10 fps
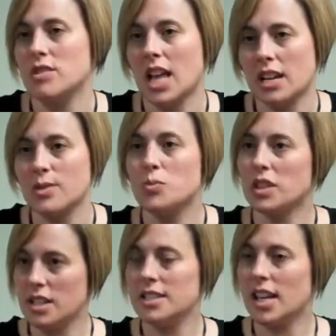That is
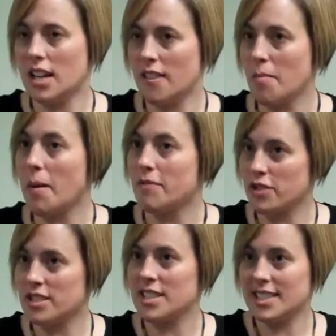really setting them up for
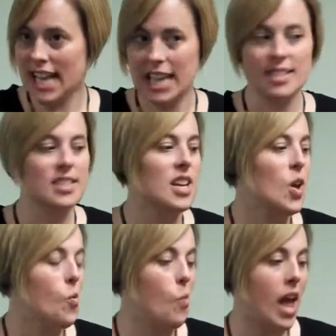success
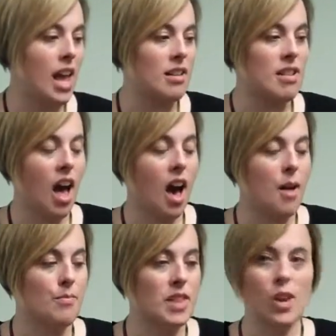when
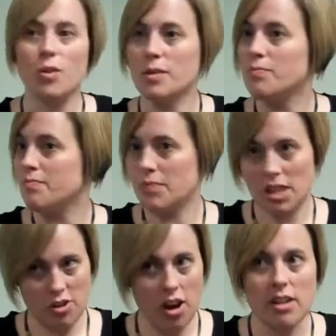they go to
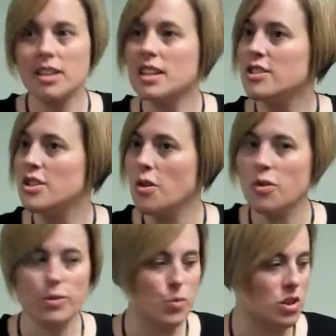kindergarten and need to know
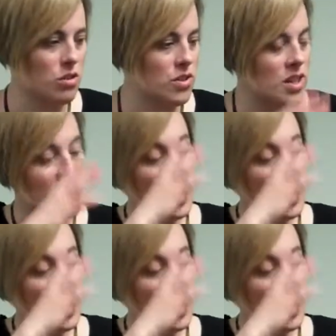those words.